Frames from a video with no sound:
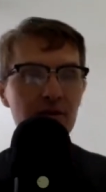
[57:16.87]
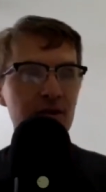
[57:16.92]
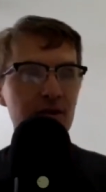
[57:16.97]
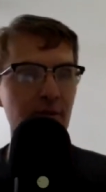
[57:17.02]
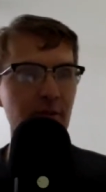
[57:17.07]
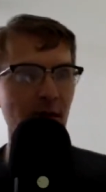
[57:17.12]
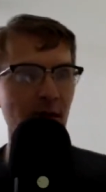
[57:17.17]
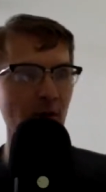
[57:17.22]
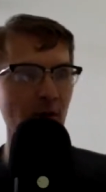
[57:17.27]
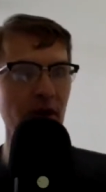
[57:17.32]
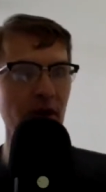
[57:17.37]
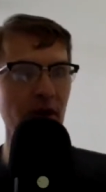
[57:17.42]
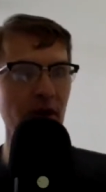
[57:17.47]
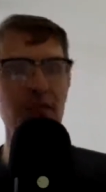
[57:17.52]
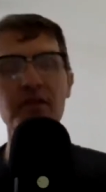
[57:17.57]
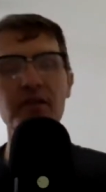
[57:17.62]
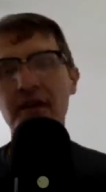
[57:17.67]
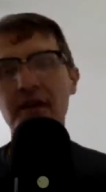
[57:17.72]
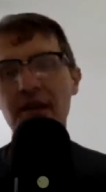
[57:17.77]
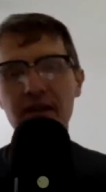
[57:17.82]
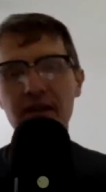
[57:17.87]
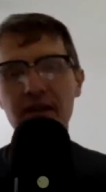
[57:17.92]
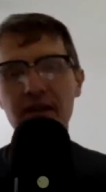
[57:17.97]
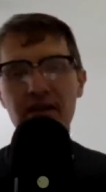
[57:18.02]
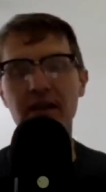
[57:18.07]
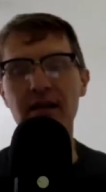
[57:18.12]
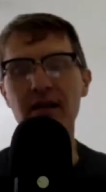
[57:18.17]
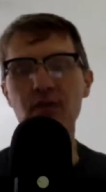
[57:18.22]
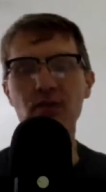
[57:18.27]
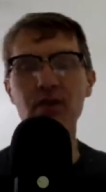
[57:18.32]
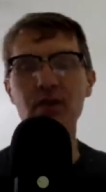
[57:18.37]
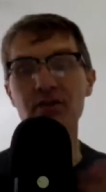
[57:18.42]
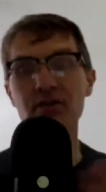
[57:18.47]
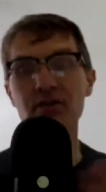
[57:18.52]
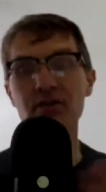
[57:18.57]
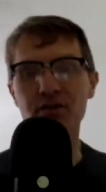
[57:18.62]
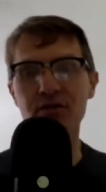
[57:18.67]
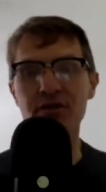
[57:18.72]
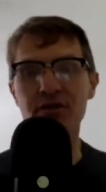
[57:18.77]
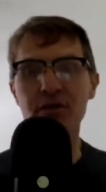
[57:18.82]
talks about one thing and they
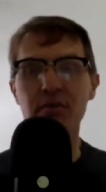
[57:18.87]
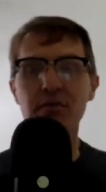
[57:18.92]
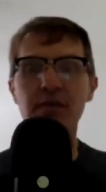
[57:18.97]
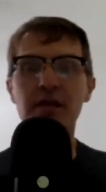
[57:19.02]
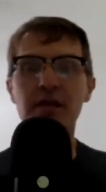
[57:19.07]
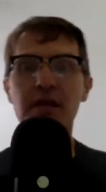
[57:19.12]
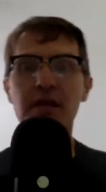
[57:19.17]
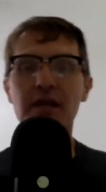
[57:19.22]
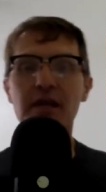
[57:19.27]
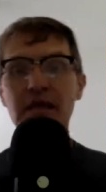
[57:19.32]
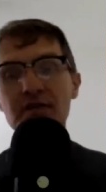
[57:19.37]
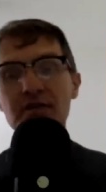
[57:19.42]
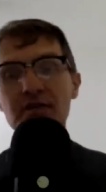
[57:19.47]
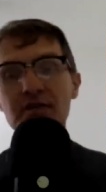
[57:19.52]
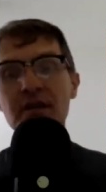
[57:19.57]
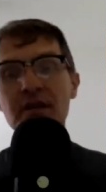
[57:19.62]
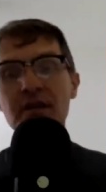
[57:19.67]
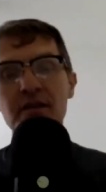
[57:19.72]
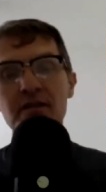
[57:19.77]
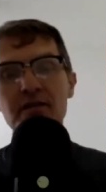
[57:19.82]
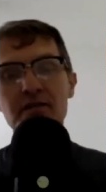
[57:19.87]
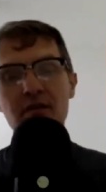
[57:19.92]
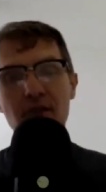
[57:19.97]
research something else.